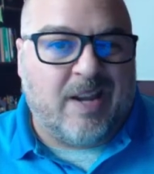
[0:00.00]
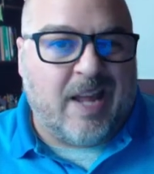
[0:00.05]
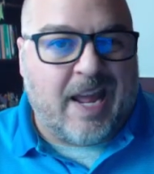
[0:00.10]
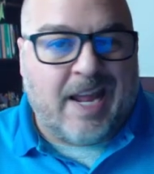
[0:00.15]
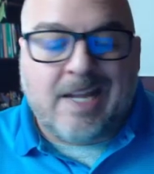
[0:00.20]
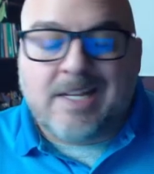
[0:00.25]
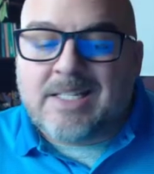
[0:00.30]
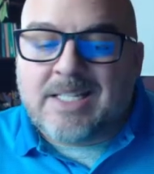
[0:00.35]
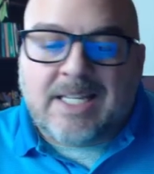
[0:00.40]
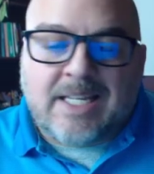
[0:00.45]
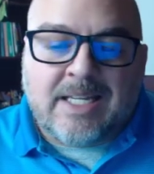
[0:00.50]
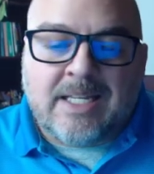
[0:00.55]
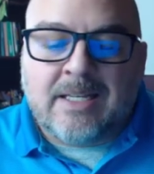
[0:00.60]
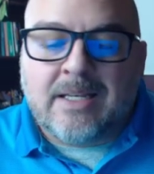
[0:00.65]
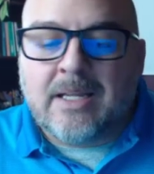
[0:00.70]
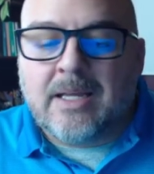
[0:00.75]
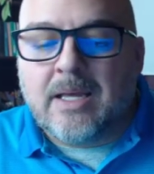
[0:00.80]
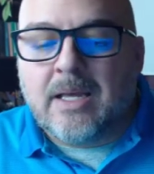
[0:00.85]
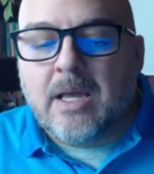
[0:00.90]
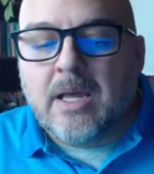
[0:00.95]
but they're
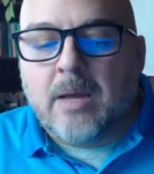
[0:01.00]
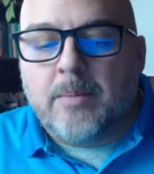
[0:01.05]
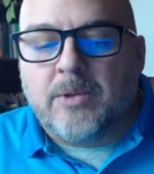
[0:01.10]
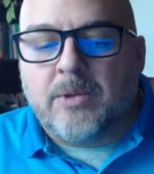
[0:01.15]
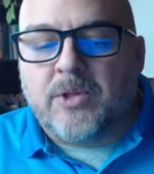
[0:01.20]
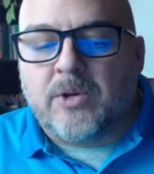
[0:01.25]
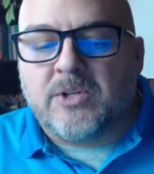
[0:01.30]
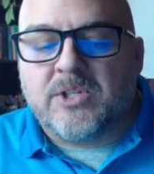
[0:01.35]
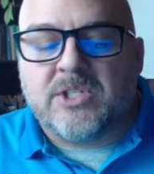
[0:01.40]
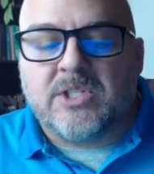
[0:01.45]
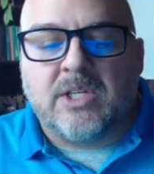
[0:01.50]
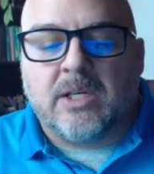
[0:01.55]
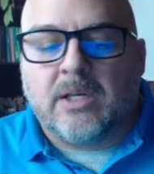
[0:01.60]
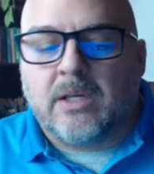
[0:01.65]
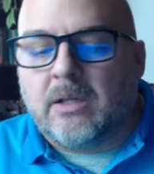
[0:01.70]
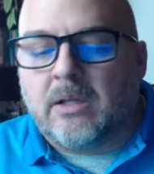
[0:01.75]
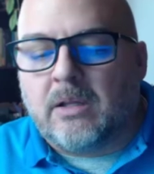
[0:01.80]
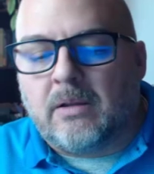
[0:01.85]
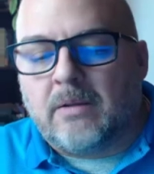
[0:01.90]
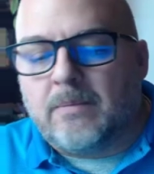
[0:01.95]
still,
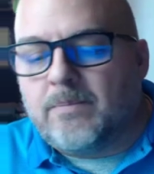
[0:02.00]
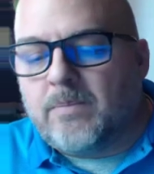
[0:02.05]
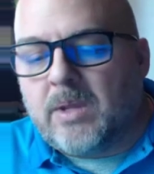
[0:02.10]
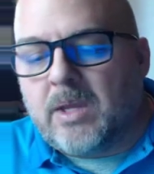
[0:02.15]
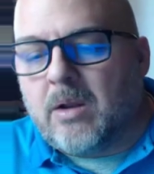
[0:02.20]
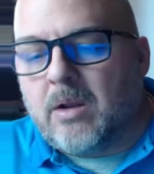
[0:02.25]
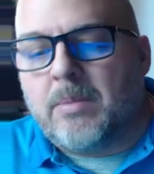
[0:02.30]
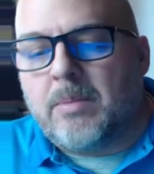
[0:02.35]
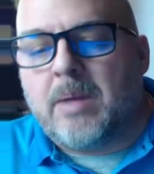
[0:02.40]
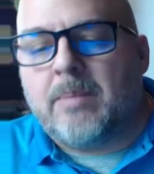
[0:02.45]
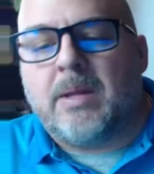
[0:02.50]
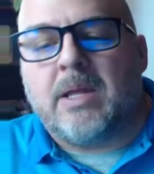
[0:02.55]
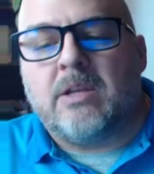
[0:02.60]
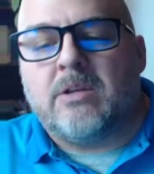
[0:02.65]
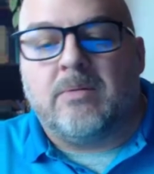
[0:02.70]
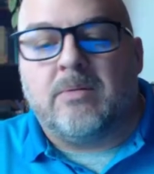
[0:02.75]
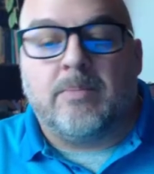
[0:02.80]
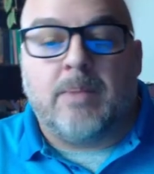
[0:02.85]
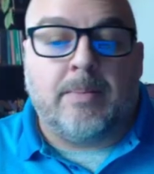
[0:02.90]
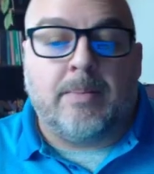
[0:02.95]
maybe 19
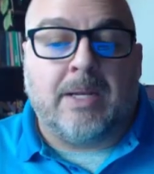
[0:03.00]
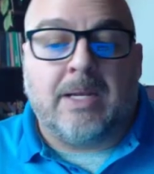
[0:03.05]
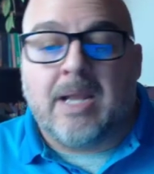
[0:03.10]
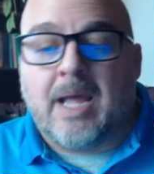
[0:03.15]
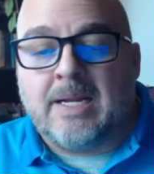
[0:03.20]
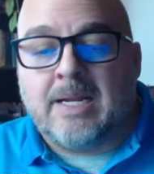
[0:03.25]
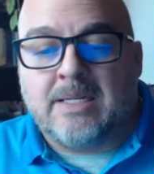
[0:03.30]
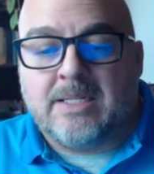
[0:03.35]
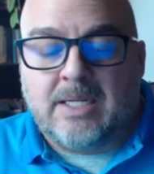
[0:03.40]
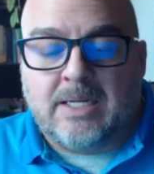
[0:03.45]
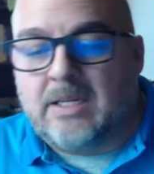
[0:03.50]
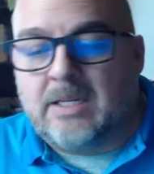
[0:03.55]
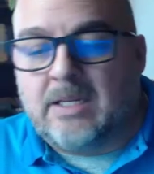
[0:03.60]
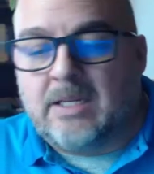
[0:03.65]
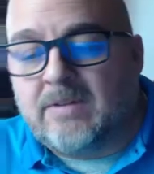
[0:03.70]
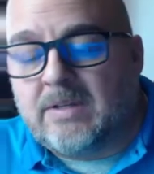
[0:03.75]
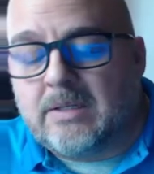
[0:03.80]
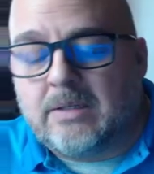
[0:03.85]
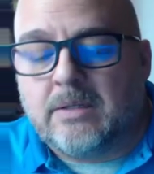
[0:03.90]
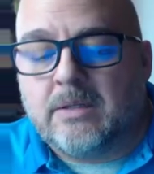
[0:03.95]
even, just a little
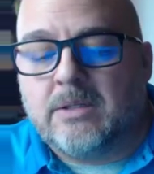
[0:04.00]
tick.